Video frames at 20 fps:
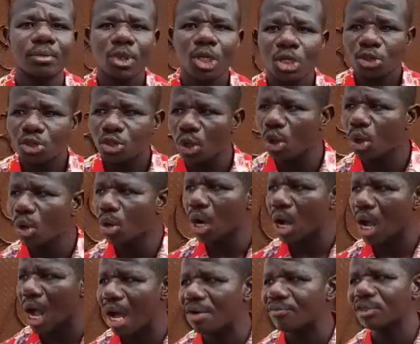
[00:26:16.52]
So
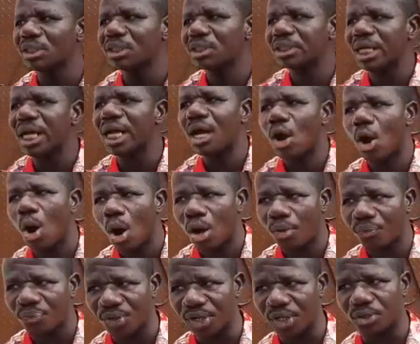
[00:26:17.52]
I will say all
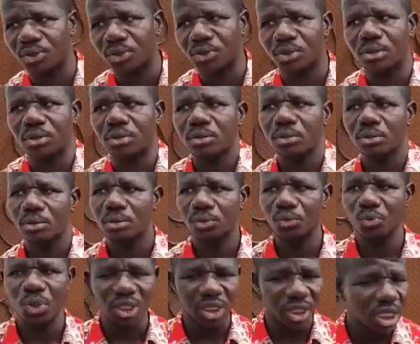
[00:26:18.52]
this
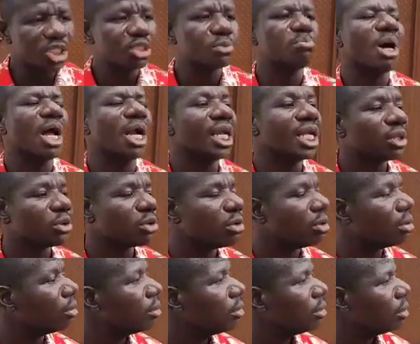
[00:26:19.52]
with this my
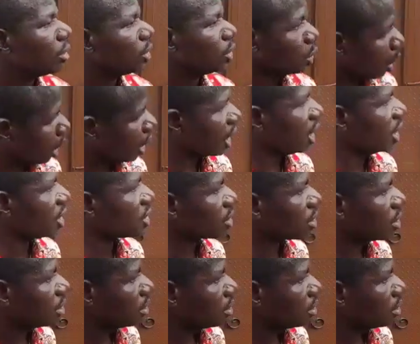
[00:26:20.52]
little knowledge